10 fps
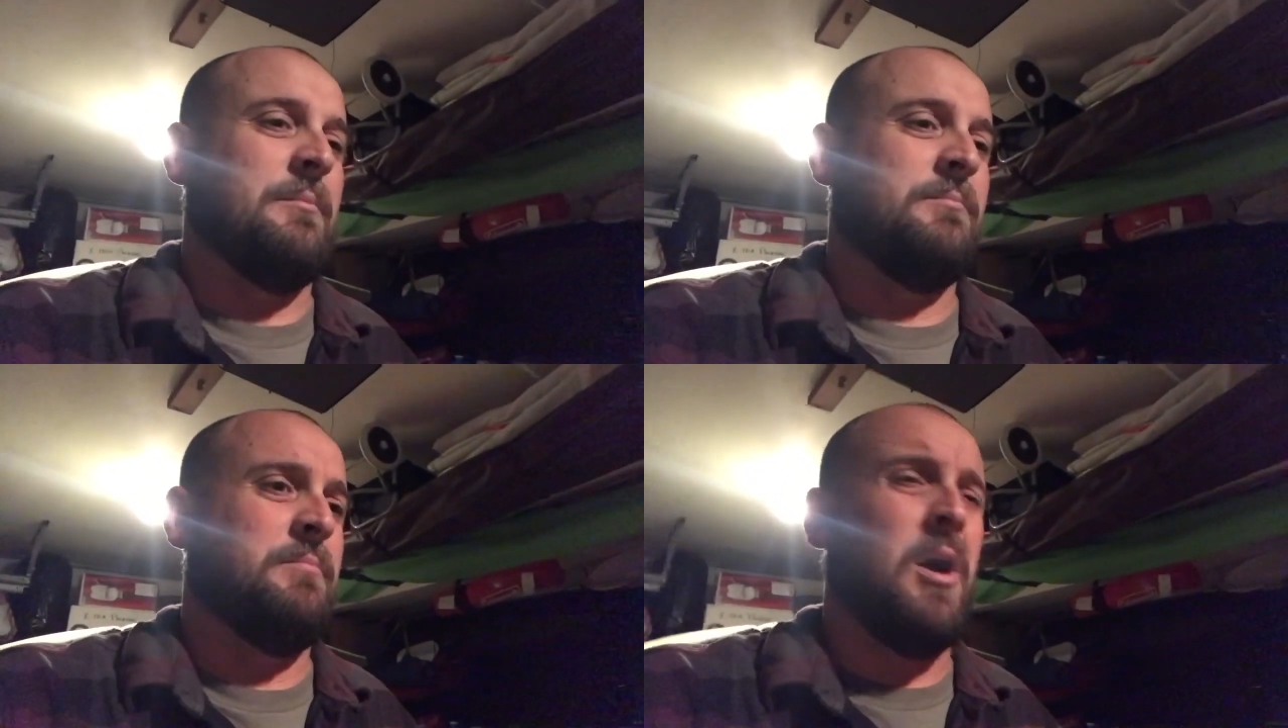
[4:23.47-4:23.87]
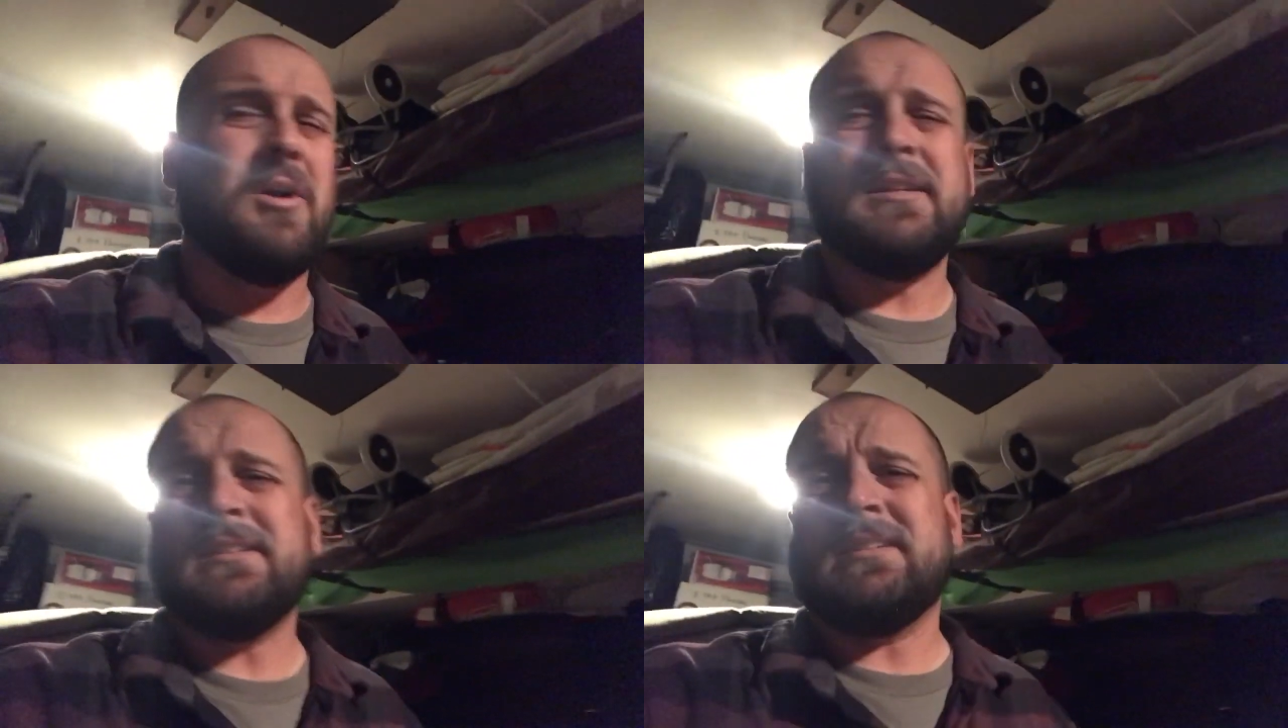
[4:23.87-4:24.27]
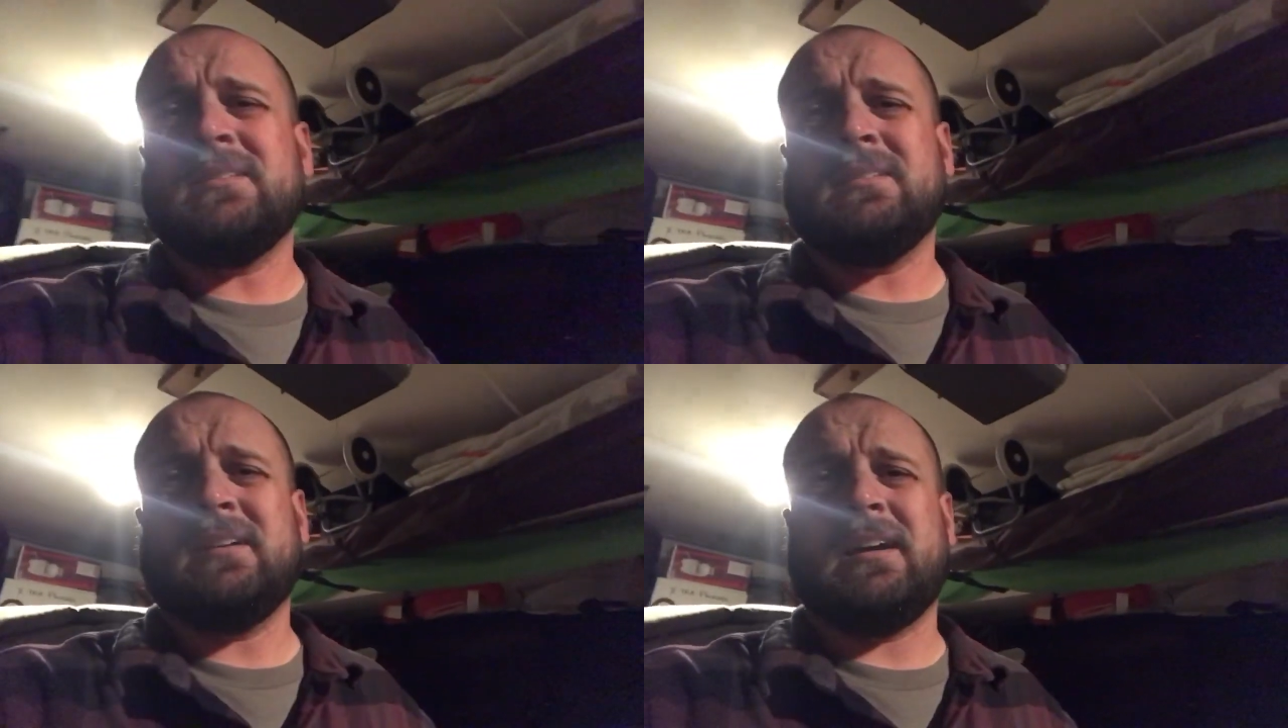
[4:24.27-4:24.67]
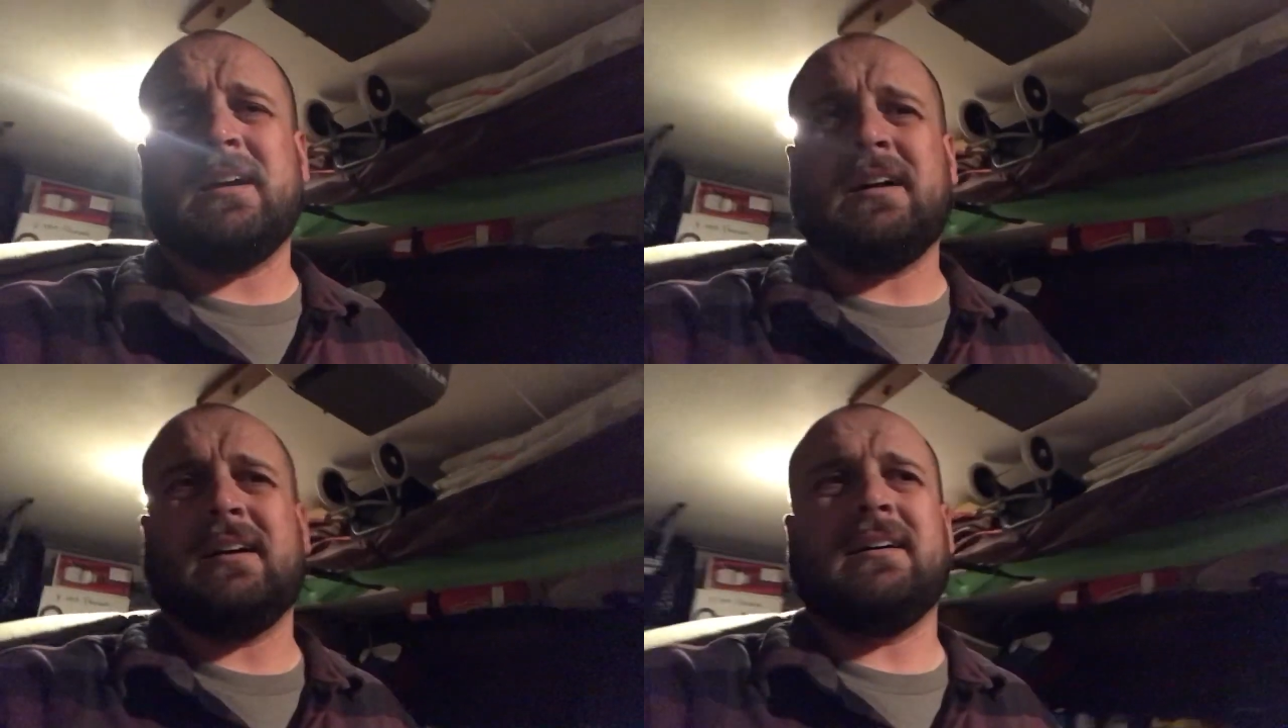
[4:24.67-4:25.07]
Parties
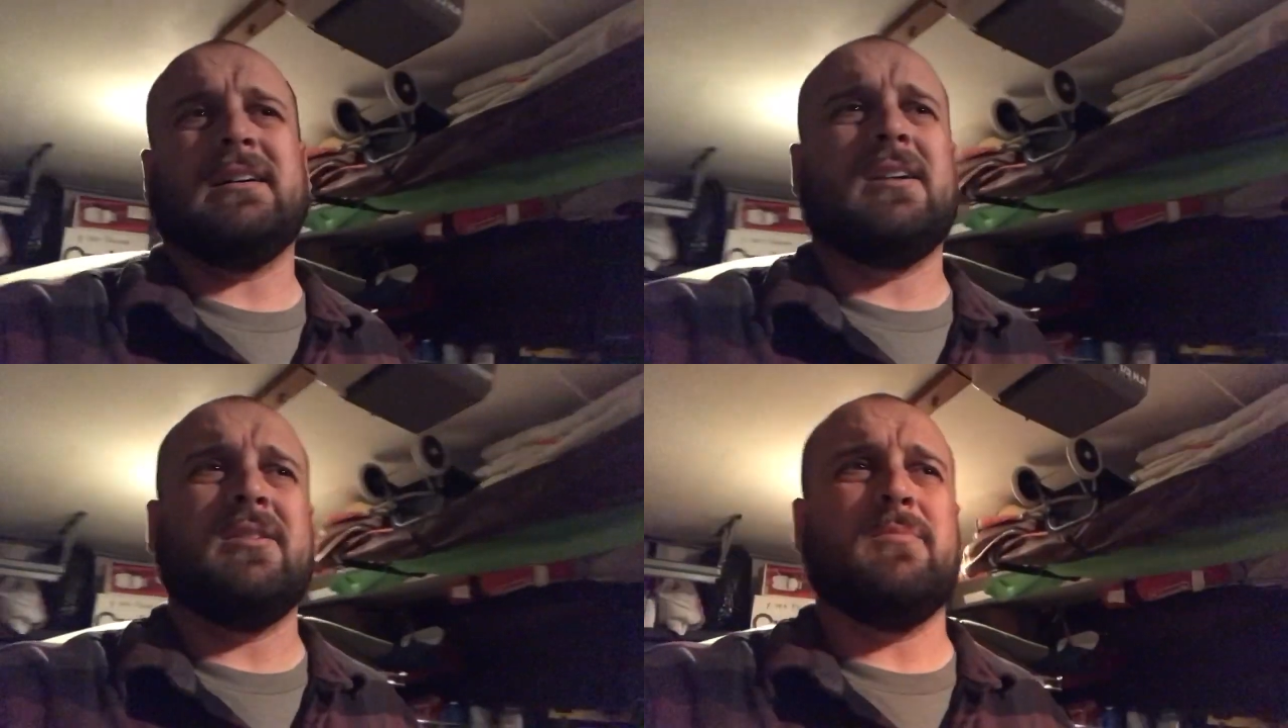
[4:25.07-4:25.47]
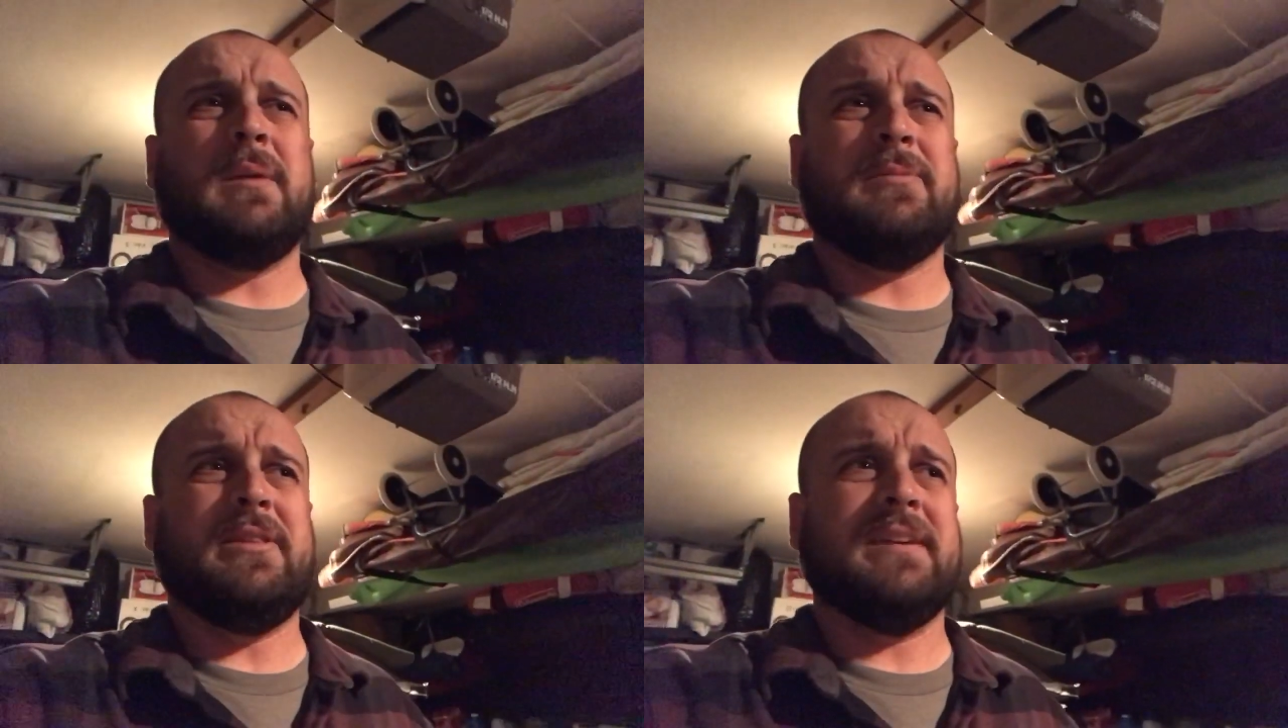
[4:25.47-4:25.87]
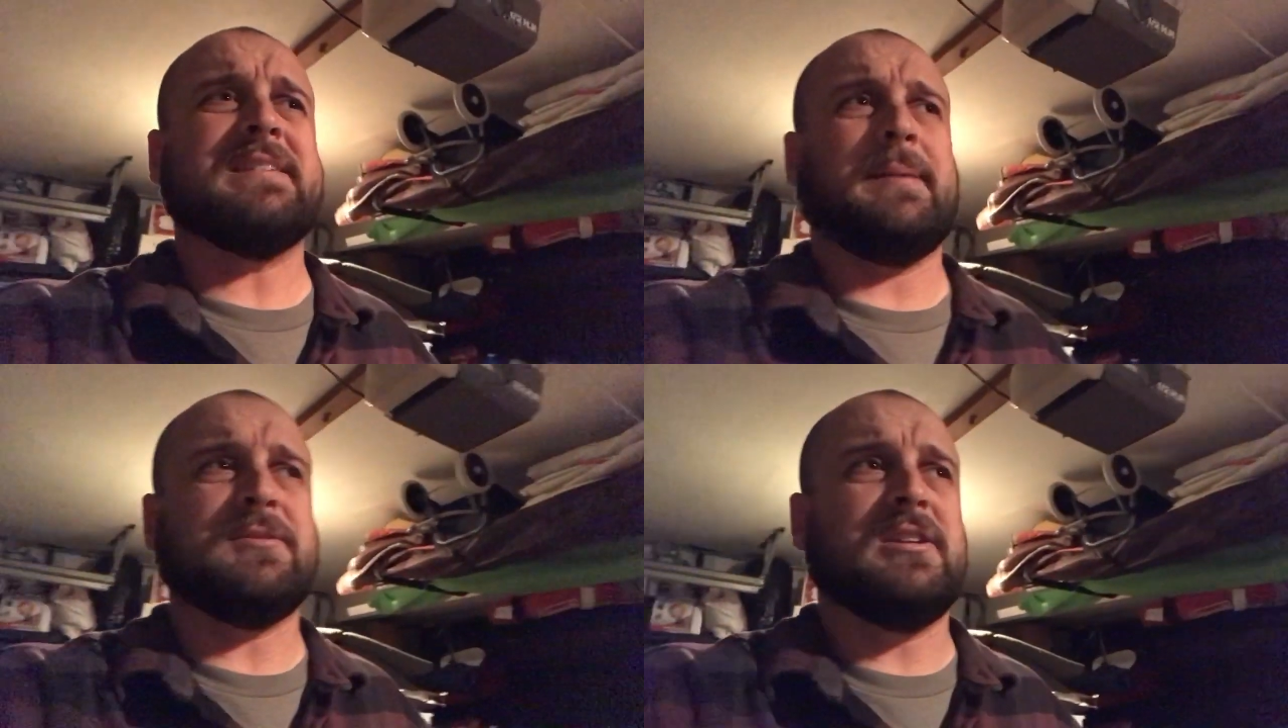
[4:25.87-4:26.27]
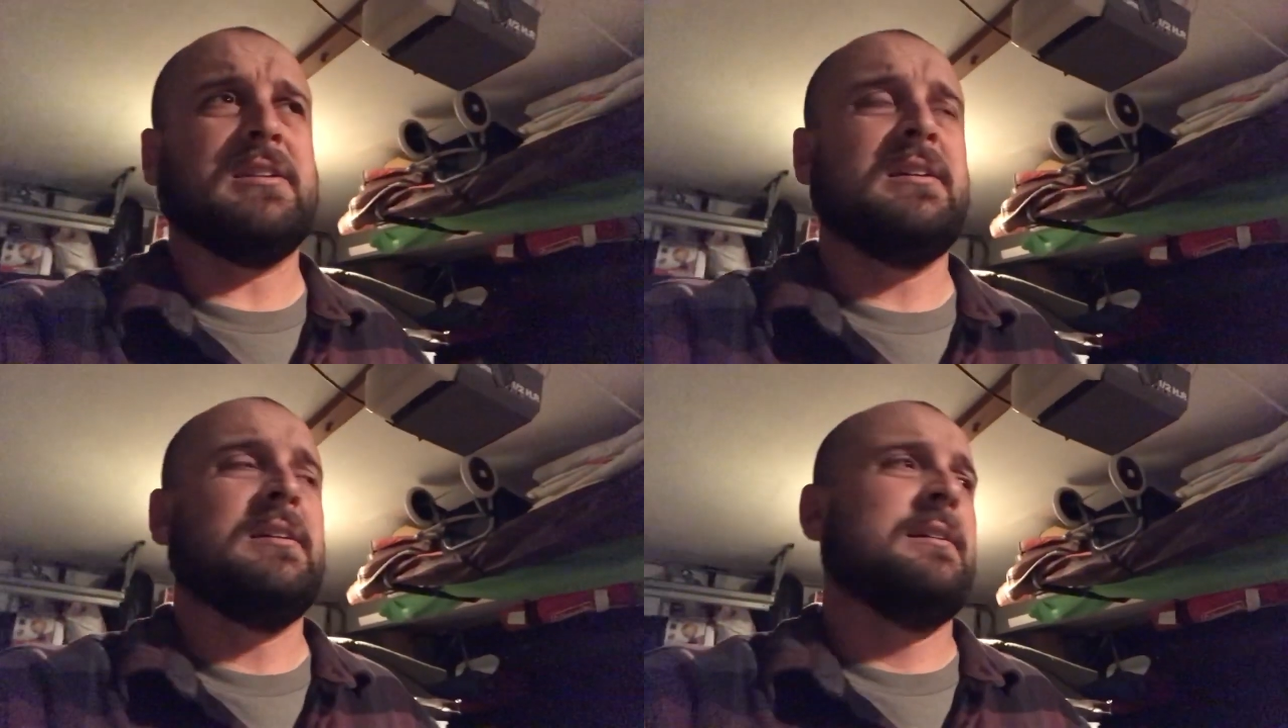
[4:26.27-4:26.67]
are maybe the exception.